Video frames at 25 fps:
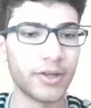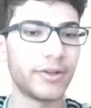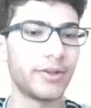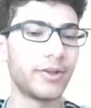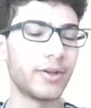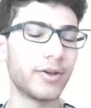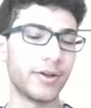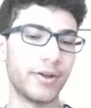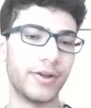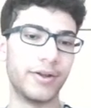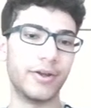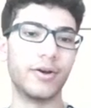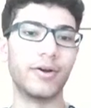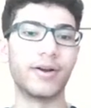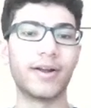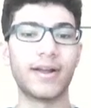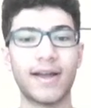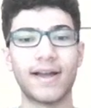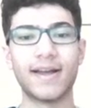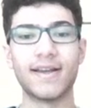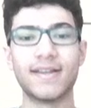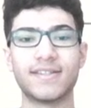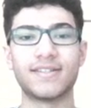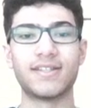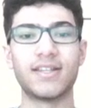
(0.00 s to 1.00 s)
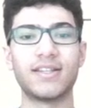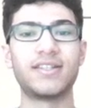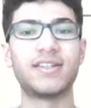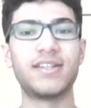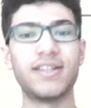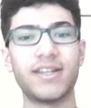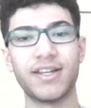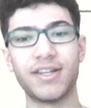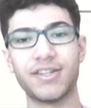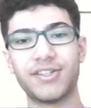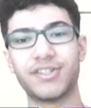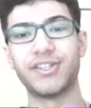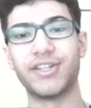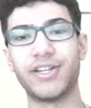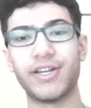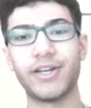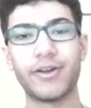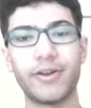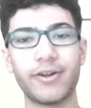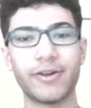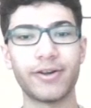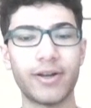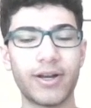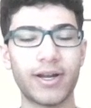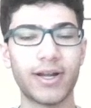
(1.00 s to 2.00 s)
There you go, guys. The Teen Engineer
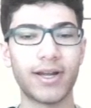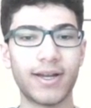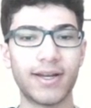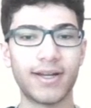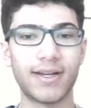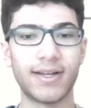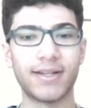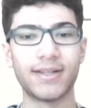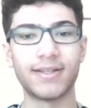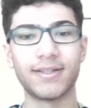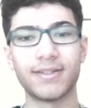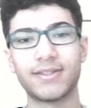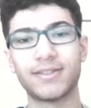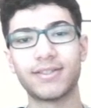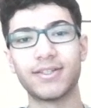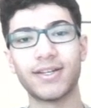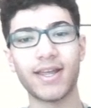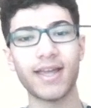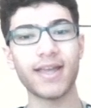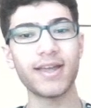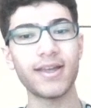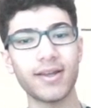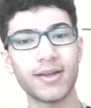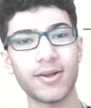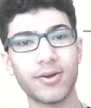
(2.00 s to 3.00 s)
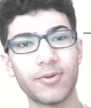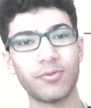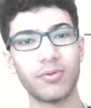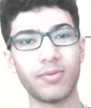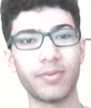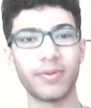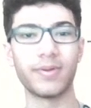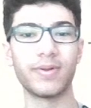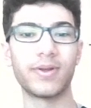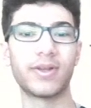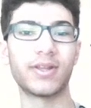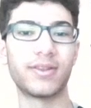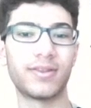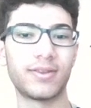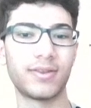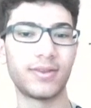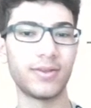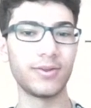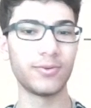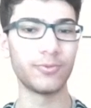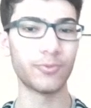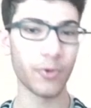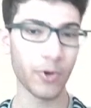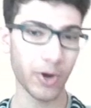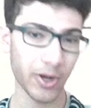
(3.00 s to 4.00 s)
here, and today we're
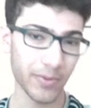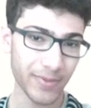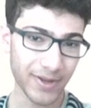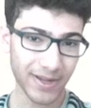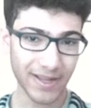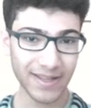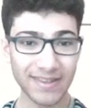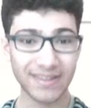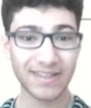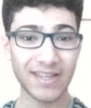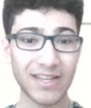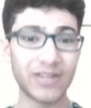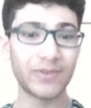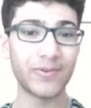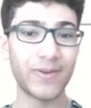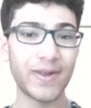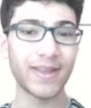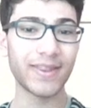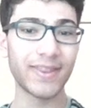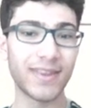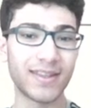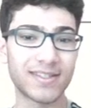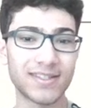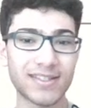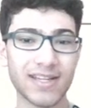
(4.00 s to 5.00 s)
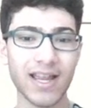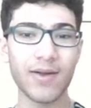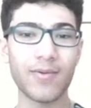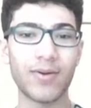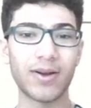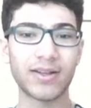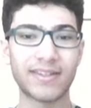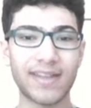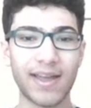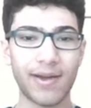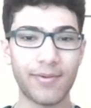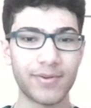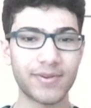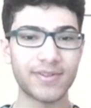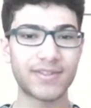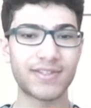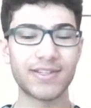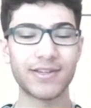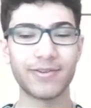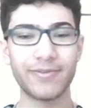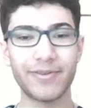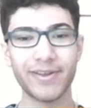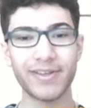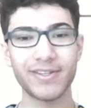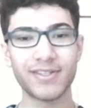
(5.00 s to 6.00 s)
gonna be continuing the Skywalk Tower
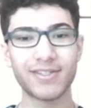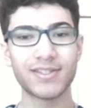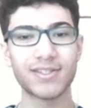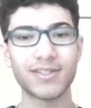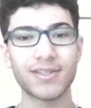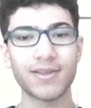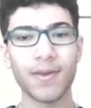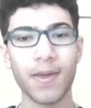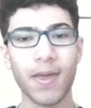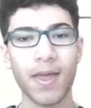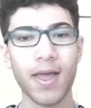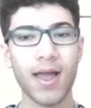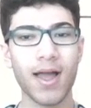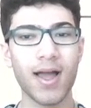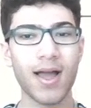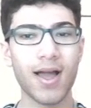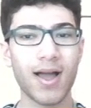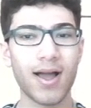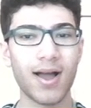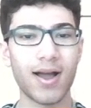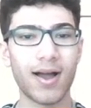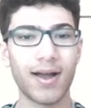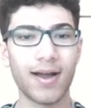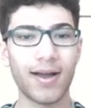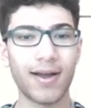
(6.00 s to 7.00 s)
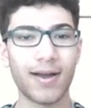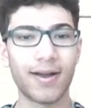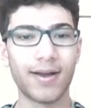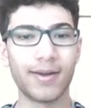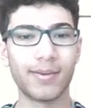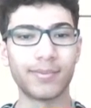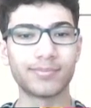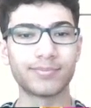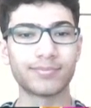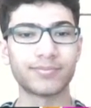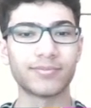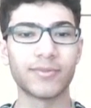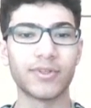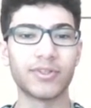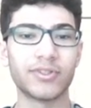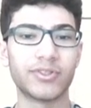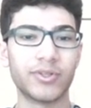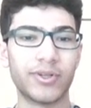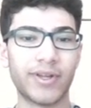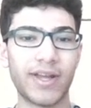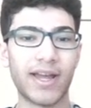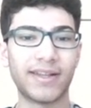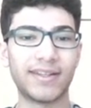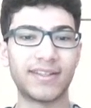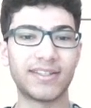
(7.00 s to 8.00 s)
series. So
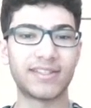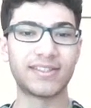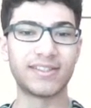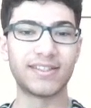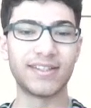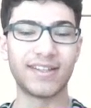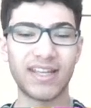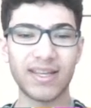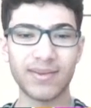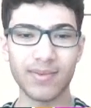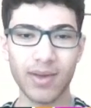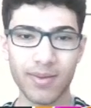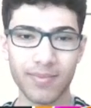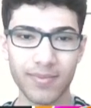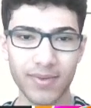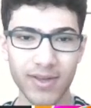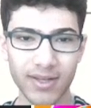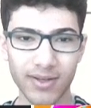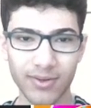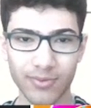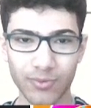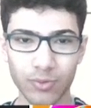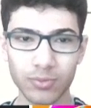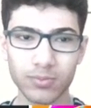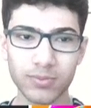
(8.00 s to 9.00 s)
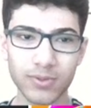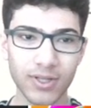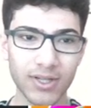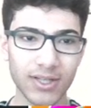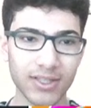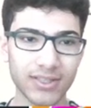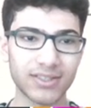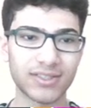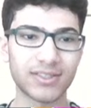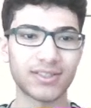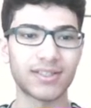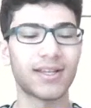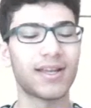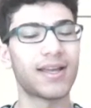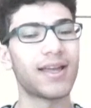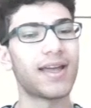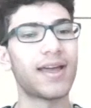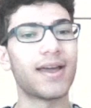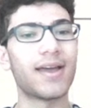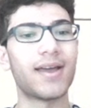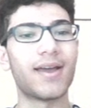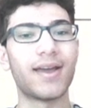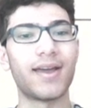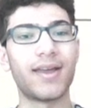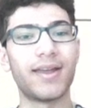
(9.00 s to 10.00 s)
yeah, this is the game I made in Roblox,
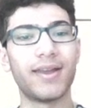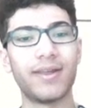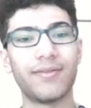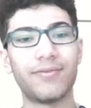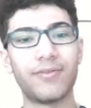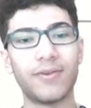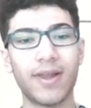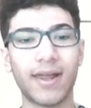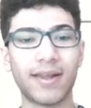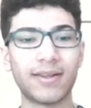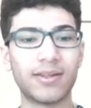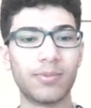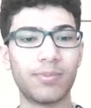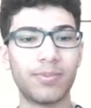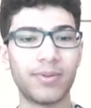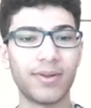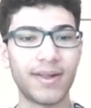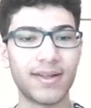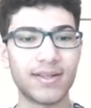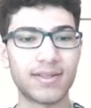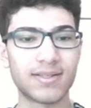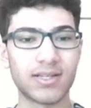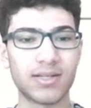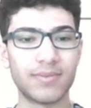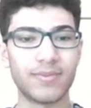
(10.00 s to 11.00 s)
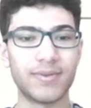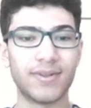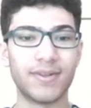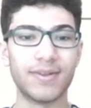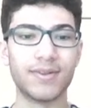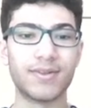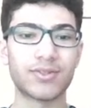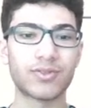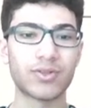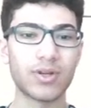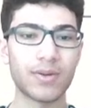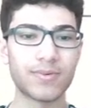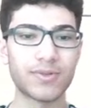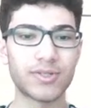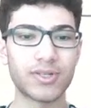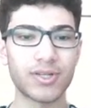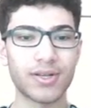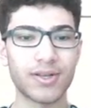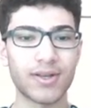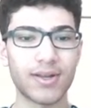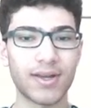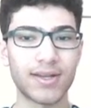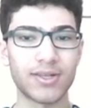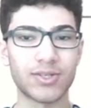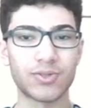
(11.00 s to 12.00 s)
and if you'd like to play it, it's gonna be the
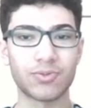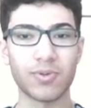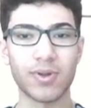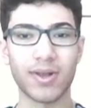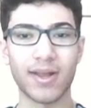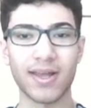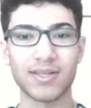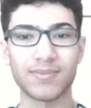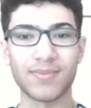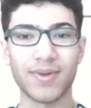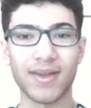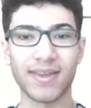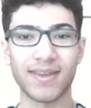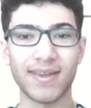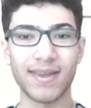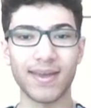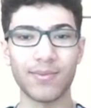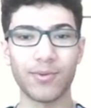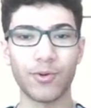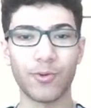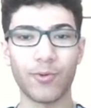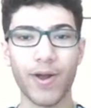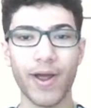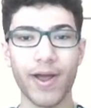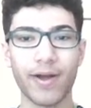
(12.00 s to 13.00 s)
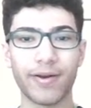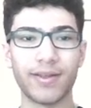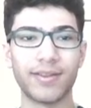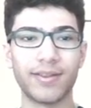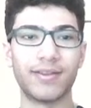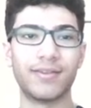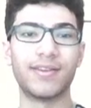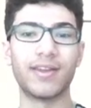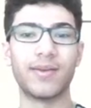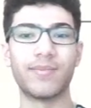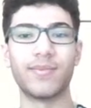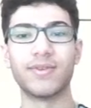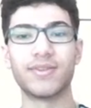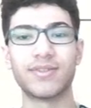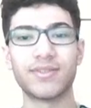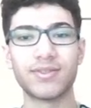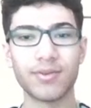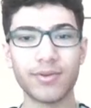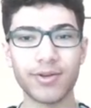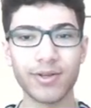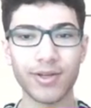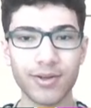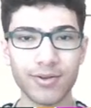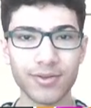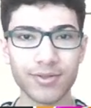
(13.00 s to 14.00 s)
description as well as my game Orion Entertainment
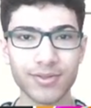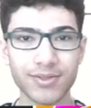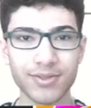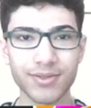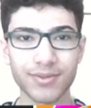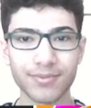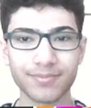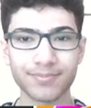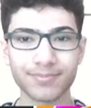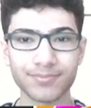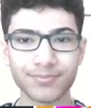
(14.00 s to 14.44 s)
Studios.